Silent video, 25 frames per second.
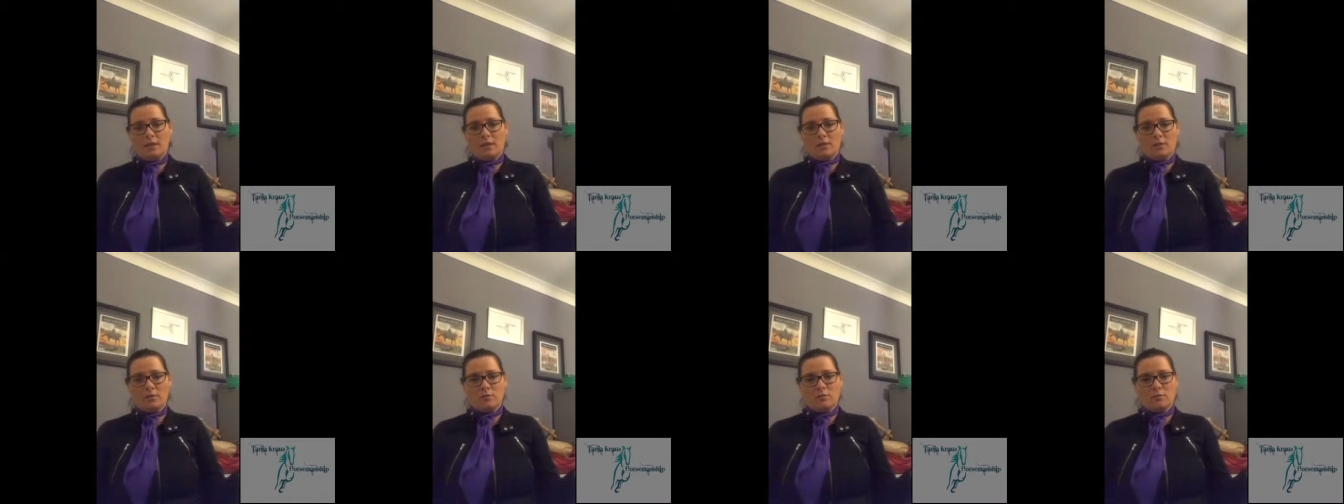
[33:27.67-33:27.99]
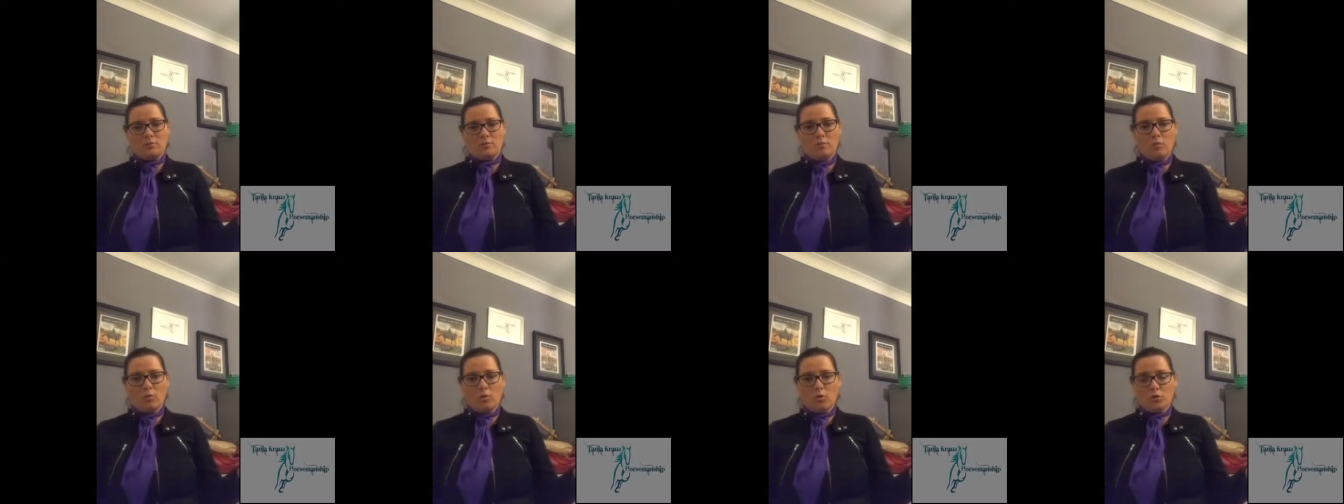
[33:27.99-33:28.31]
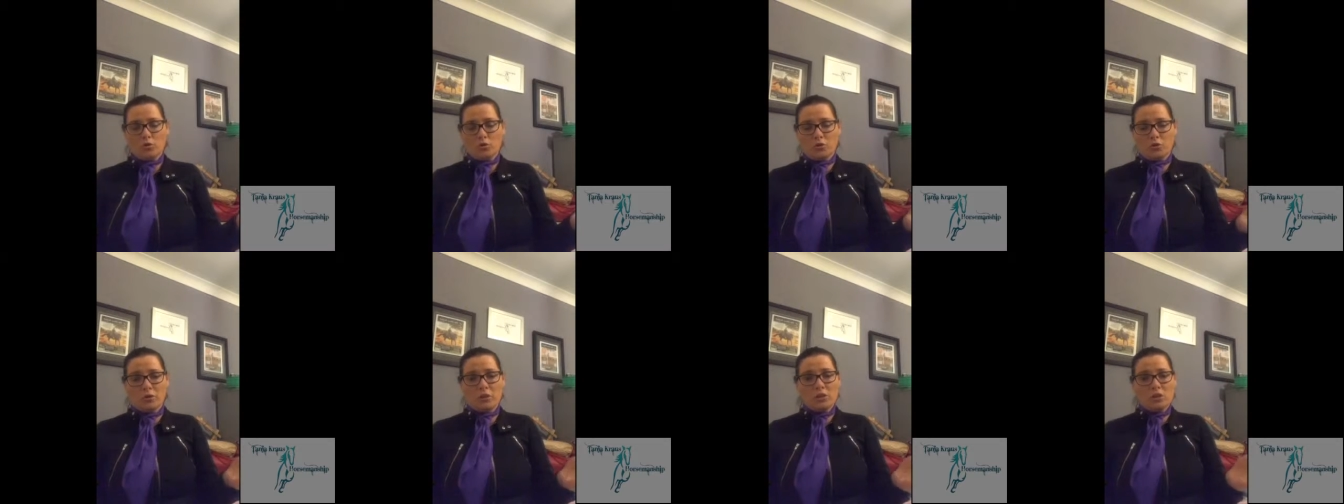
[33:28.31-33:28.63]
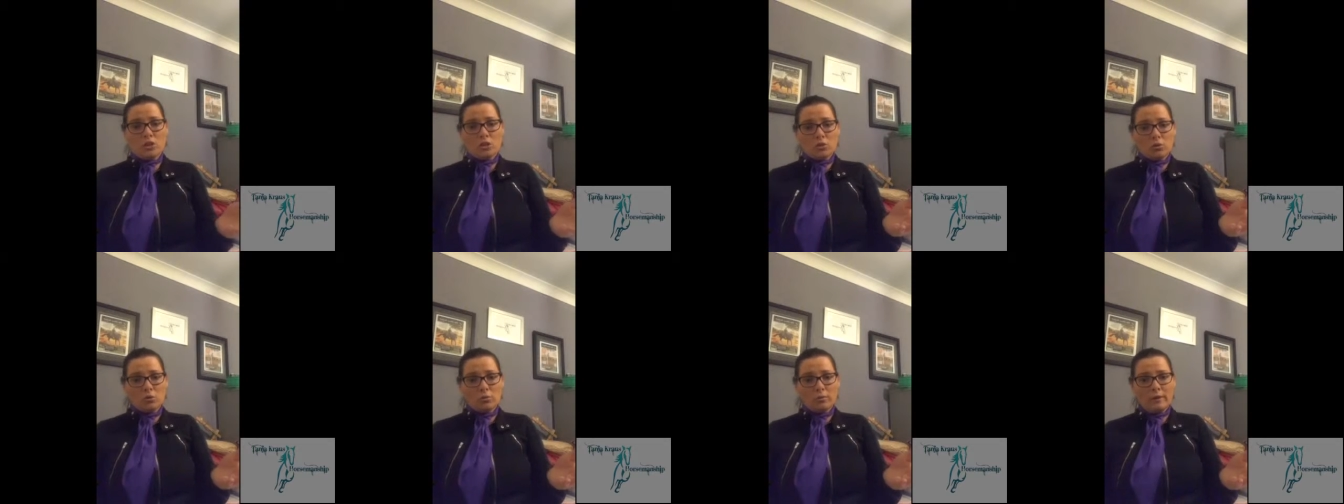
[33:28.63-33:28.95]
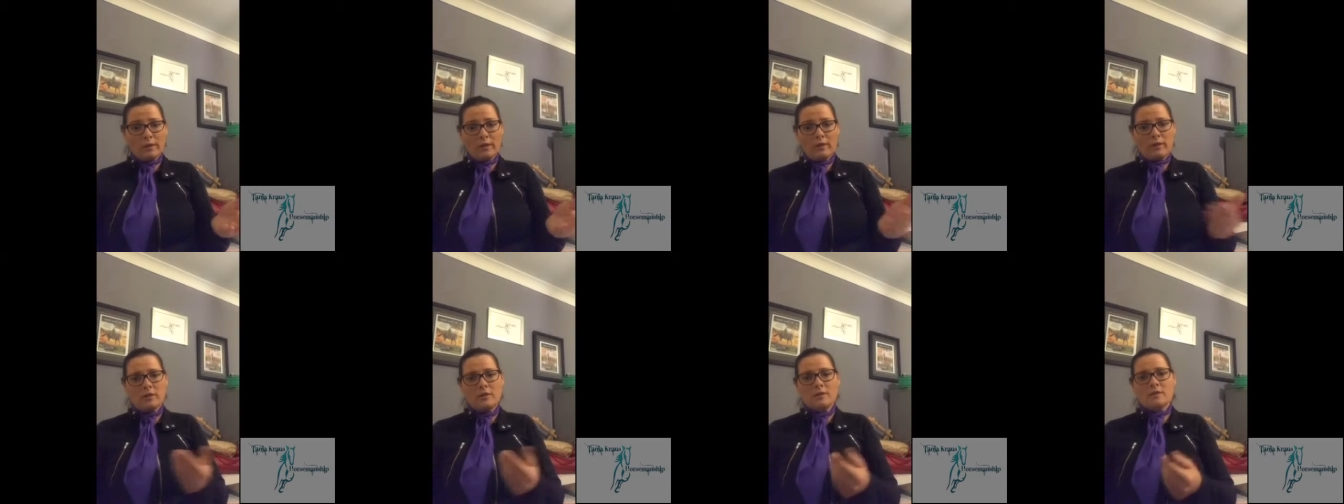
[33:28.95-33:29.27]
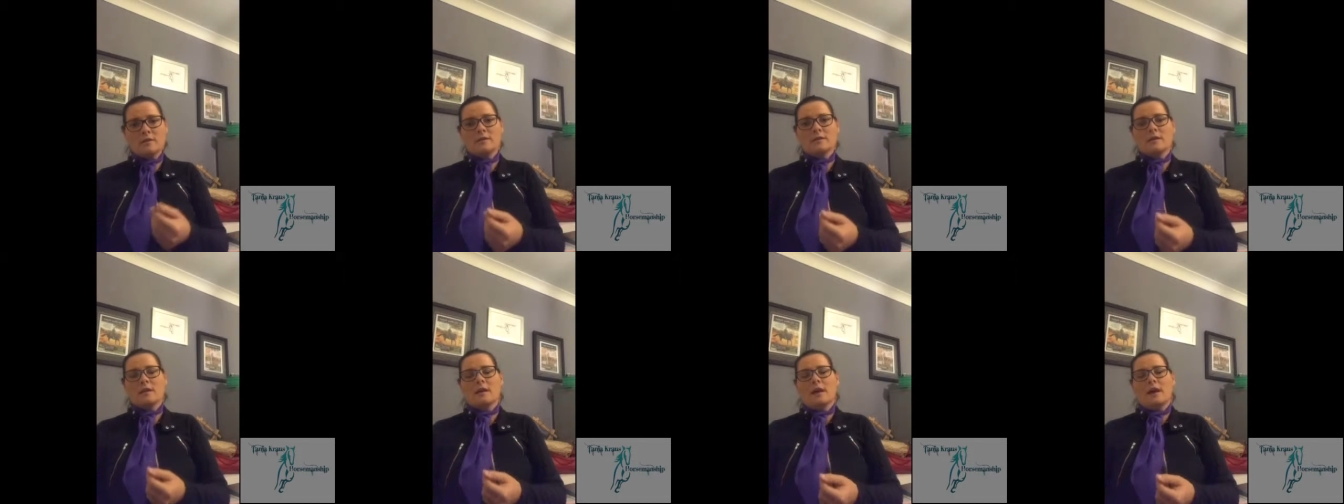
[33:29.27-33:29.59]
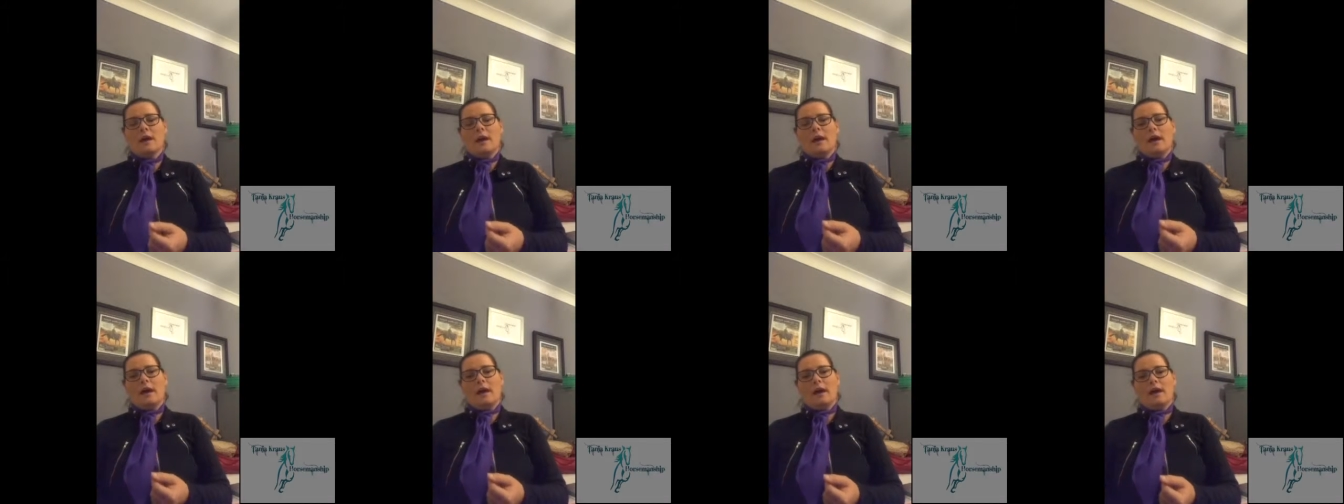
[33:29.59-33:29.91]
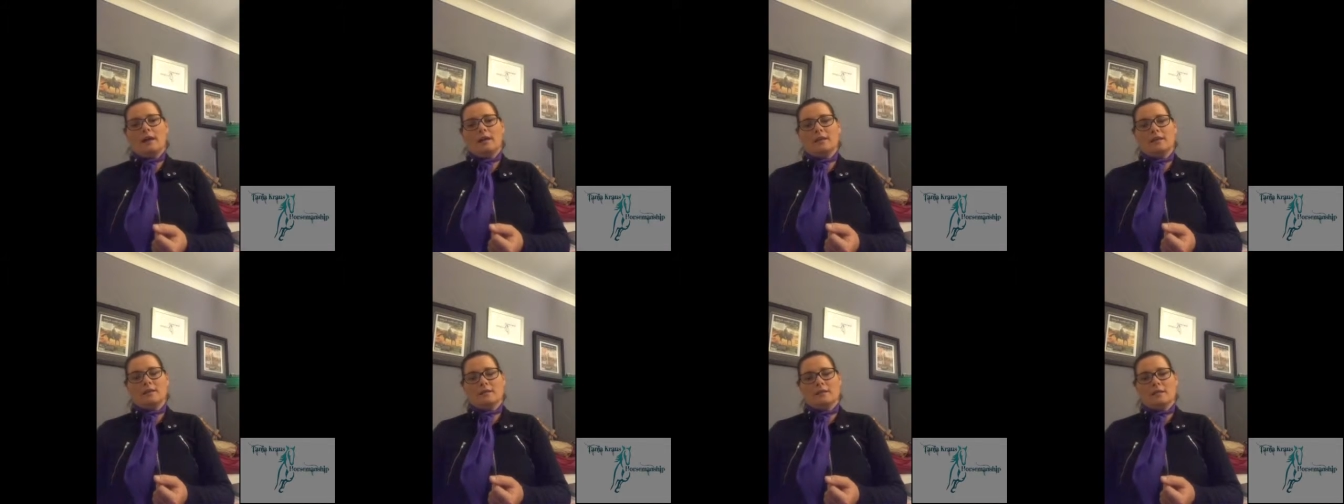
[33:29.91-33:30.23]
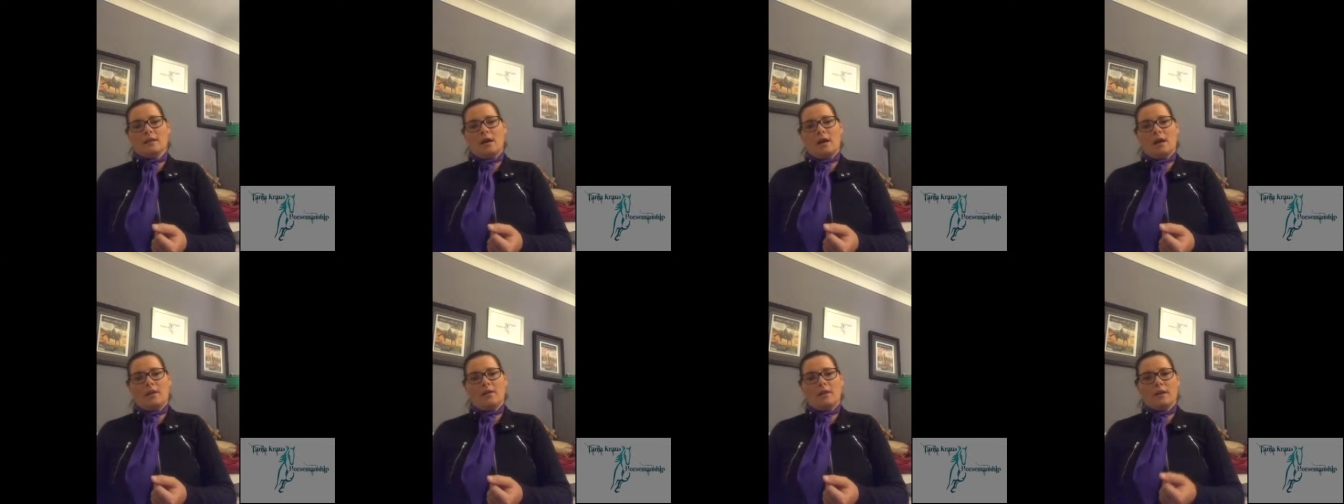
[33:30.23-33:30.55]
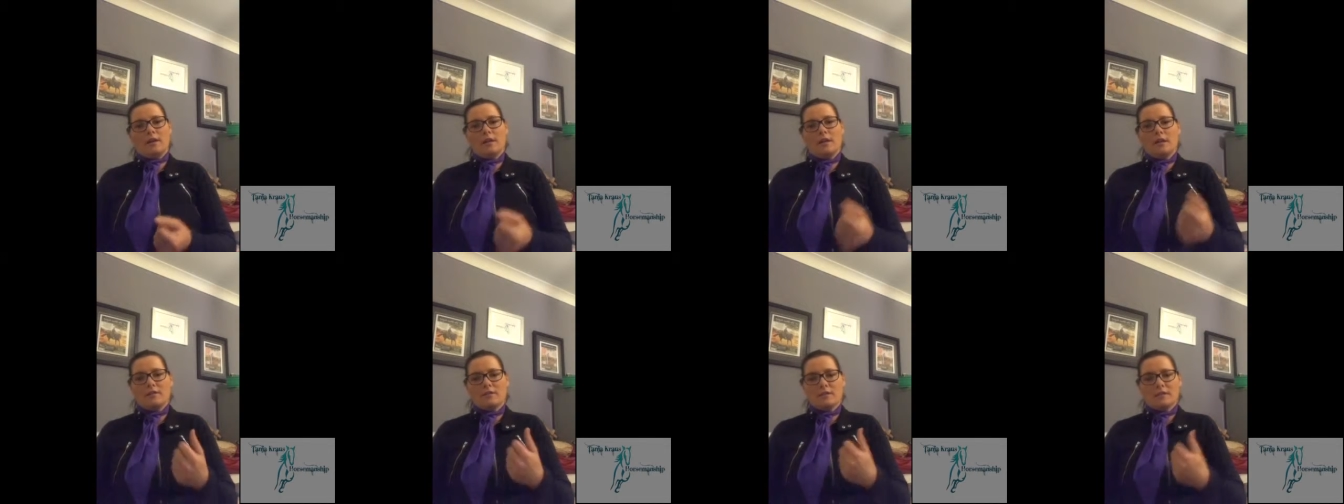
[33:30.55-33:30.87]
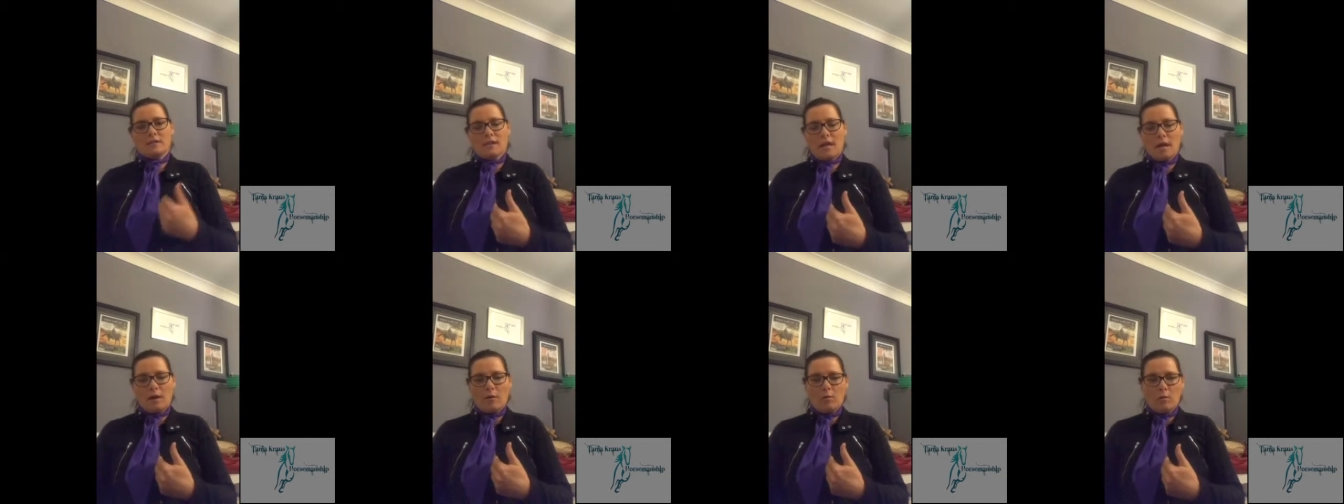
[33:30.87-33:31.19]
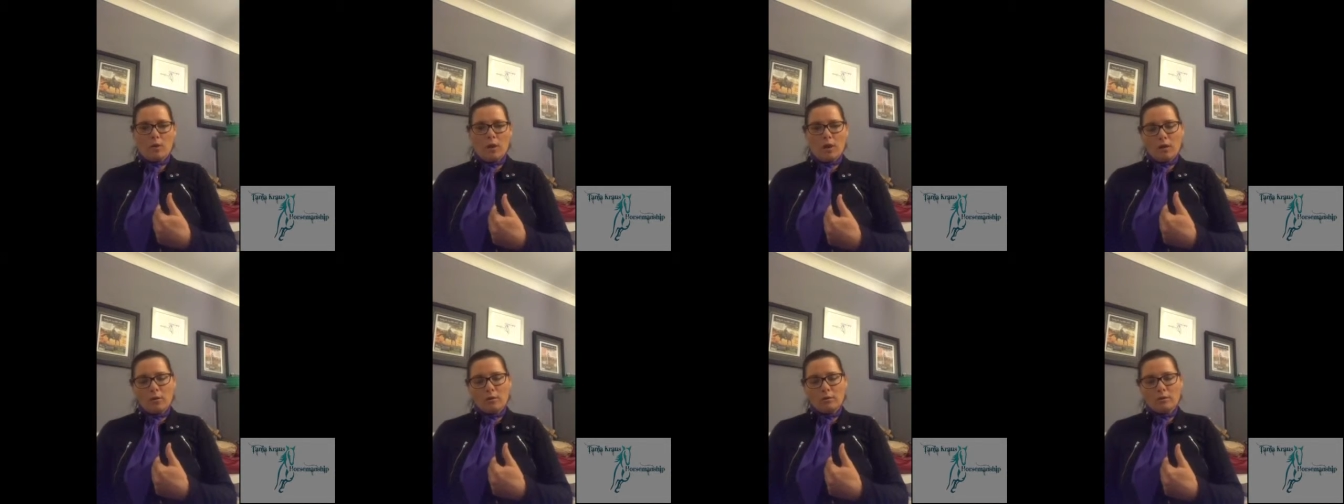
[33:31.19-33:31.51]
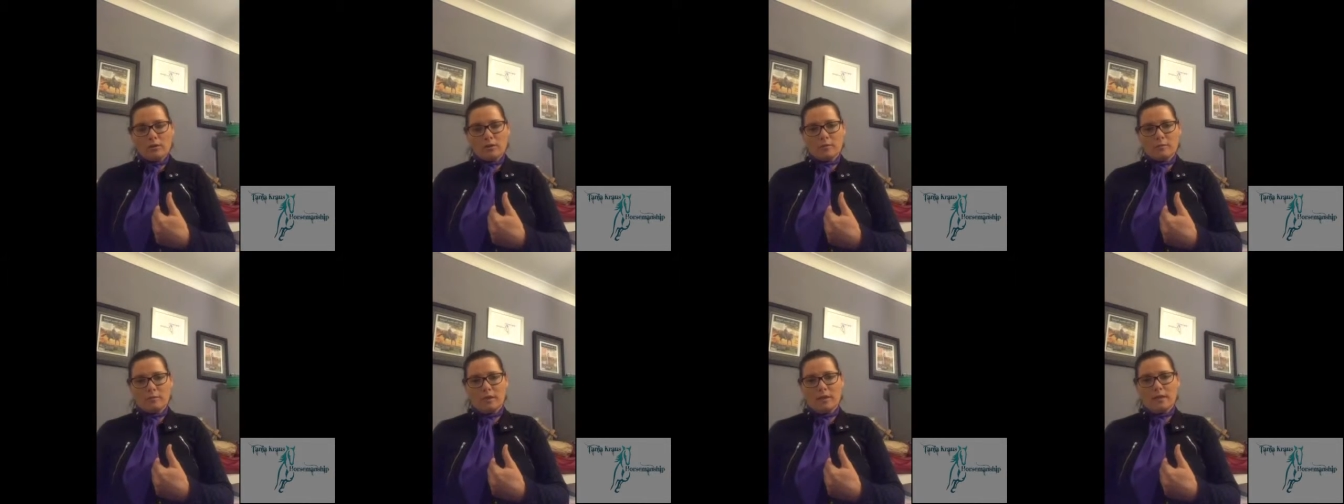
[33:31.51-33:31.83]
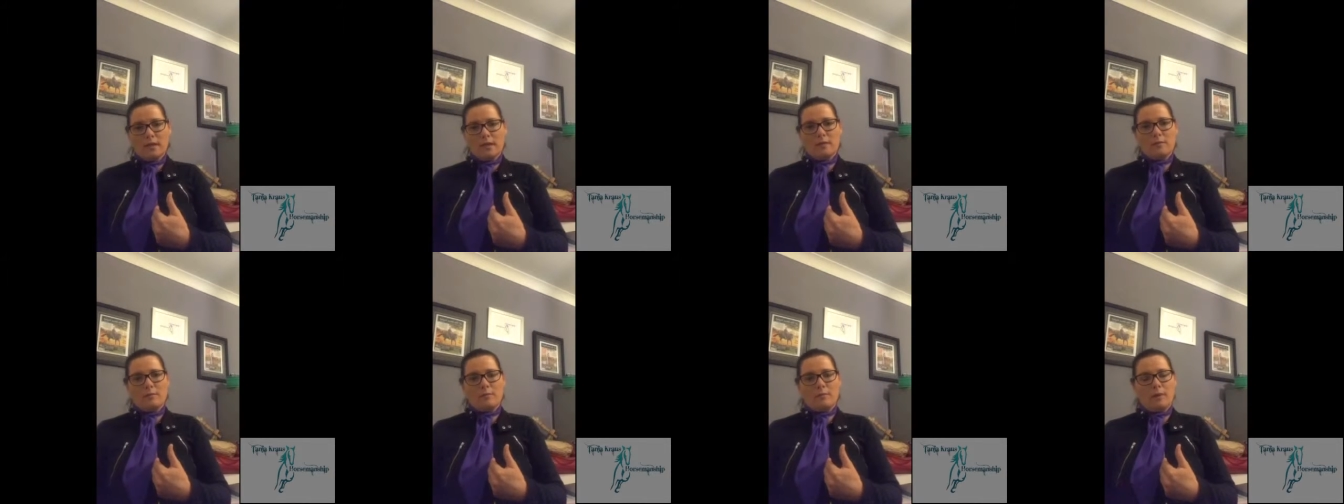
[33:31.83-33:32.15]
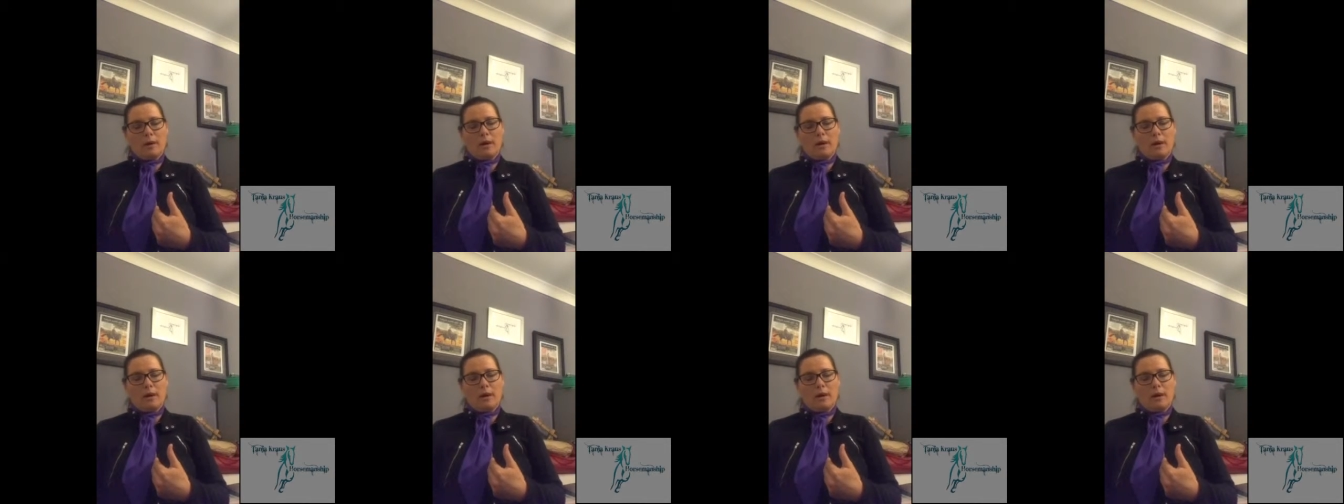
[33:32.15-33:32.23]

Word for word: in more traditional methods, and they never sat well with me.